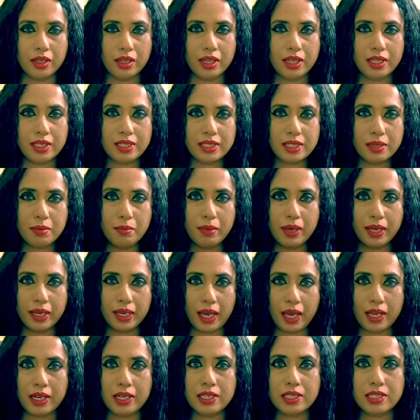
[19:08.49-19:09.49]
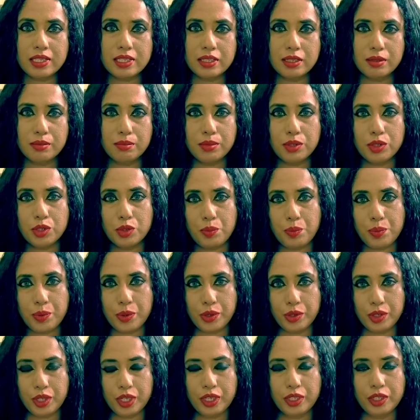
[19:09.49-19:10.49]
It's a mechanism to
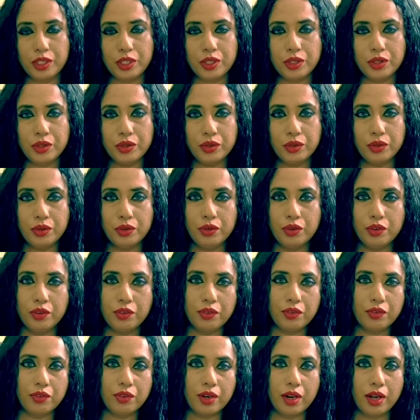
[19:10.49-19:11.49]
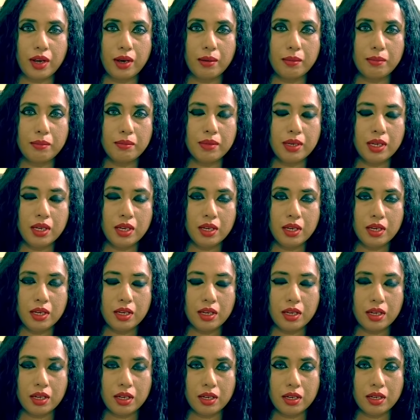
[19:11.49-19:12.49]
protect you from
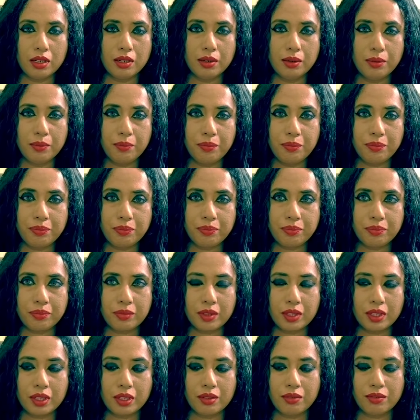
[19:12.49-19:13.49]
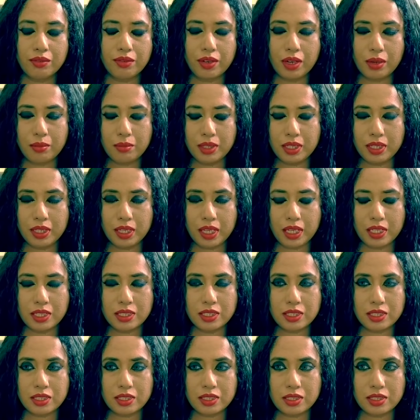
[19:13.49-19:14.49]
the
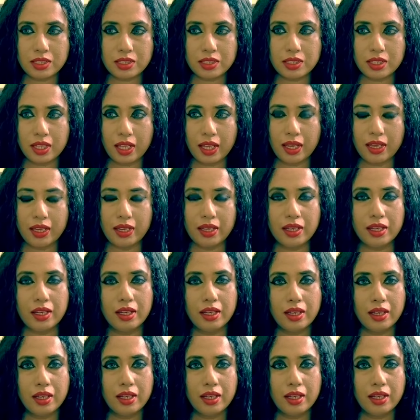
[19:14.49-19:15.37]
dangers, like